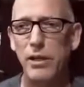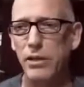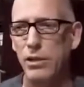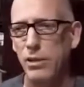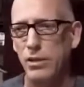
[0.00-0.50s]

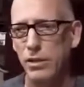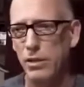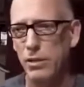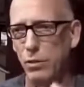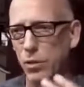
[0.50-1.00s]

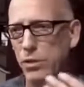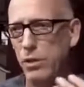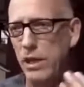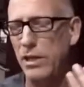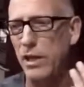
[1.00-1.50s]
Was
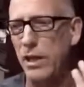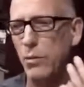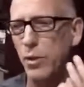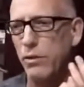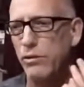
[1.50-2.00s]
there any time
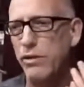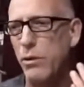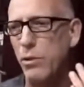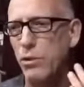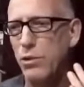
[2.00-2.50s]
when the
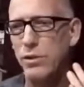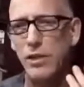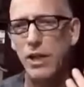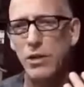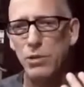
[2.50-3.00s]
founders of
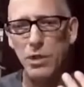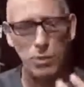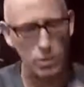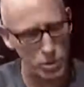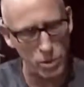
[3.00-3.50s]
the country
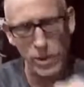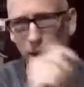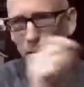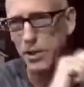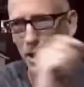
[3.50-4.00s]
were drawing
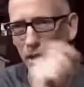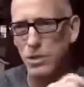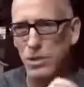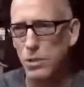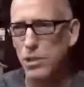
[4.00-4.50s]
up the
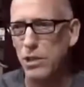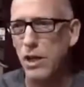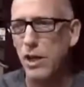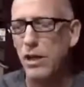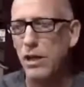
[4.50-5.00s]
Constitution
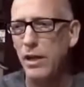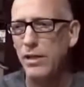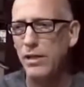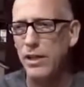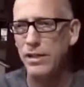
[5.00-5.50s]

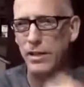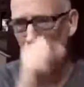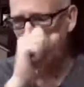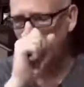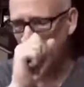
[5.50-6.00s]
and they said, you
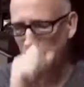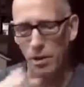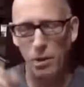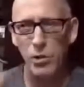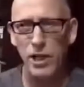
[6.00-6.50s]
know
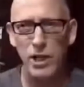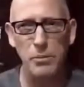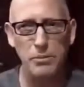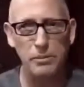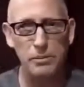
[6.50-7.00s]
what we need?